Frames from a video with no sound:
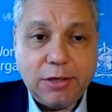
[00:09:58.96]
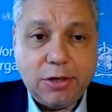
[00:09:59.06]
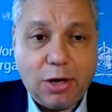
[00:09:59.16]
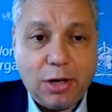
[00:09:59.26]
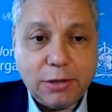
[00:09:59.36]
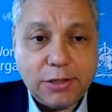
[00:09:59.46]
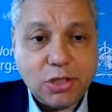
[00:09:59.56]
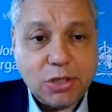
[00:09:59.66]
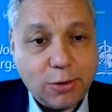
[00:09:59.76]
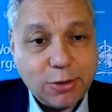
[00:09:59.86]

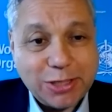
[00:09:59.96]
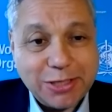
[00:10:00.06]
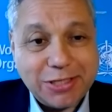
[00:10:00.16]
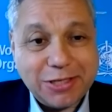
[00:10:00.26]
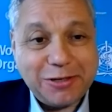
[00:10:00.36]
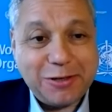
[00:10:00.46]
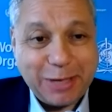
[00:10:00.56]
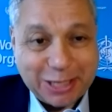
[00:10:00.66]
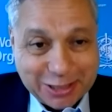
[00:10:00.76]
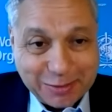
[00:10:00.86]
dollars, doses, and
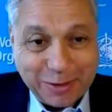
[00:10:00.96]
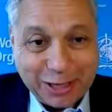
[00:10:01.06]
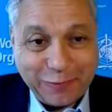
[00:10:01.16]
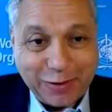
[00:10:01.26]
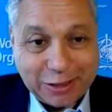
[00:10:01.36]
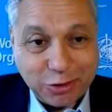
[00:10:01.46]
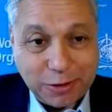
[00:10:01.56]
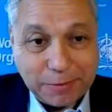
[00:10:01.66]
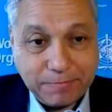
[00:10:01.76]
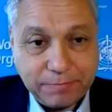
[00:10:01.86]
domestic
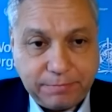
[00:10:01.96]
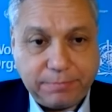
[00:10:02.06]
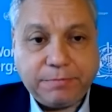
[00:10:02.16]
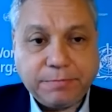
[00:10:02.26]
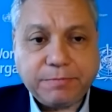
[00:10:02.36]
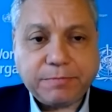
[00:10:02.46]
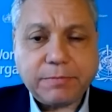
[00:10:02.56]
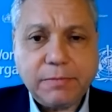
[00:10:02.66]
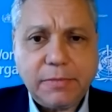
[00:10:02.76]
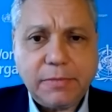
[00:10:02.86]
manufacturing.
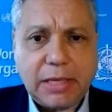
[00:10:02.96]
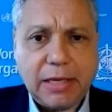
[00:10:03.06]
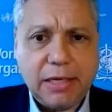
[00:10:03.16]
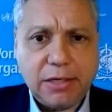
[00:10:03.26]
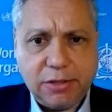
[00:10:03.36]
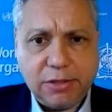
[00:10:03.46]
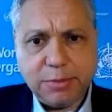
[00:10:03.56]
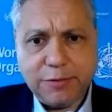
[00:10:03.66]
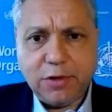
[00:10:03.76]
In terms of